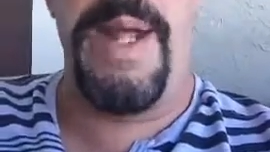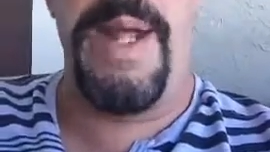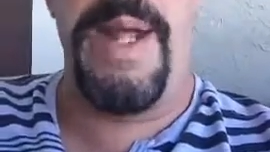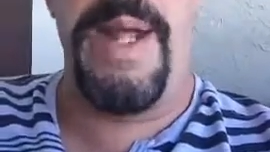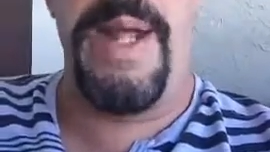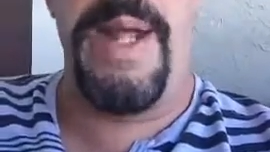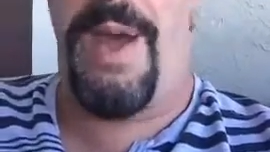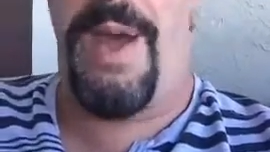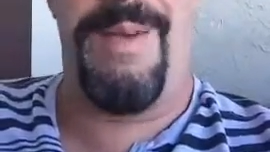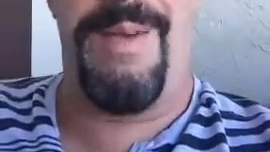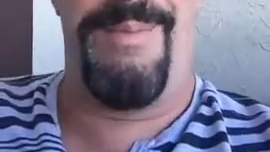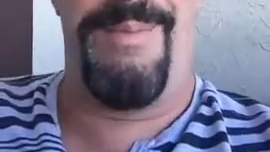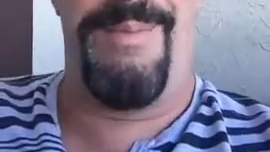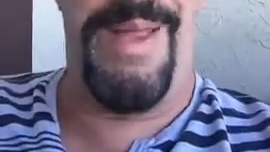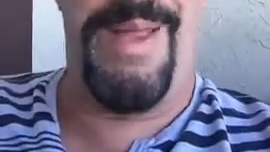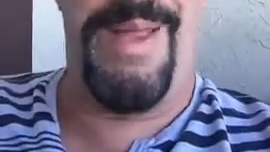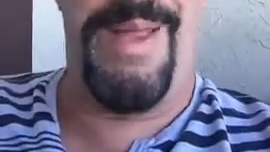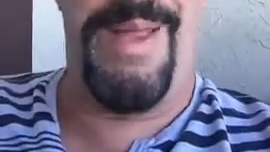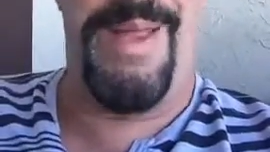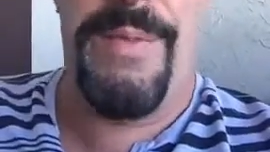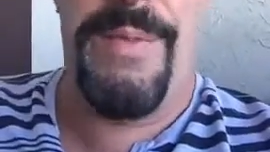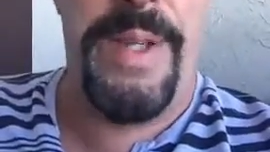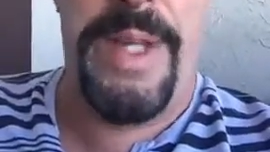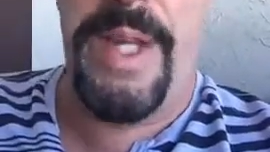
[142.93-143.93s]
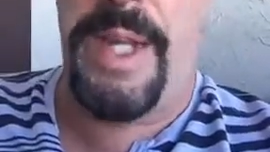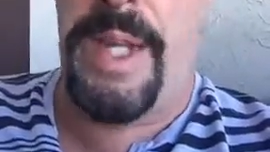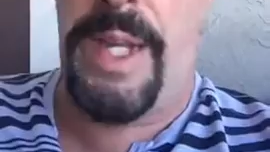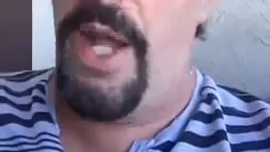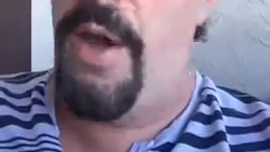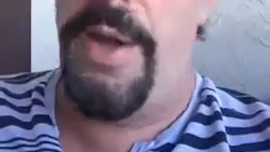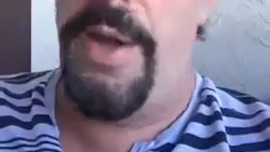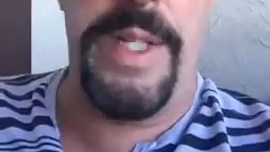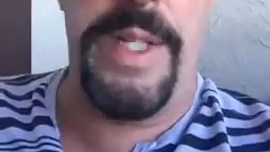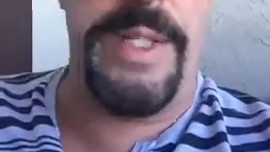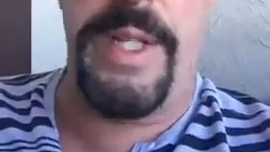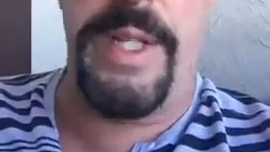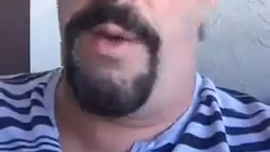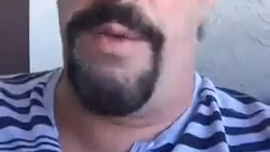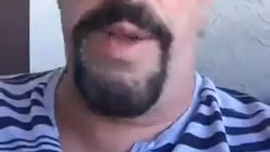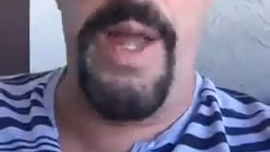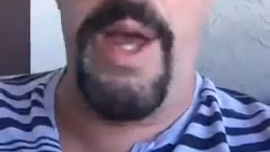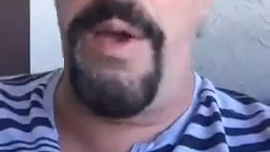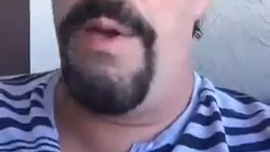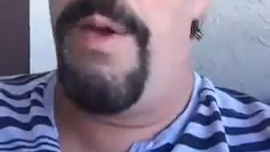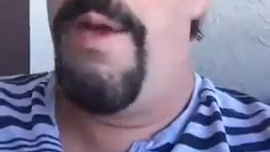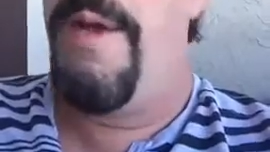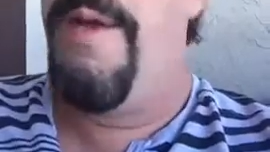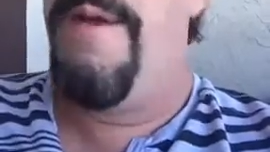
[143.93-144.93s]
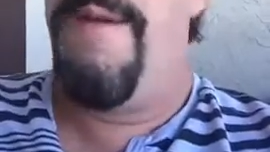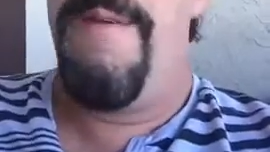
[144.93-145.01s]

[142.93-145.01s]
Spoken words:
I thought, well, they don't even get along. He said, oh no,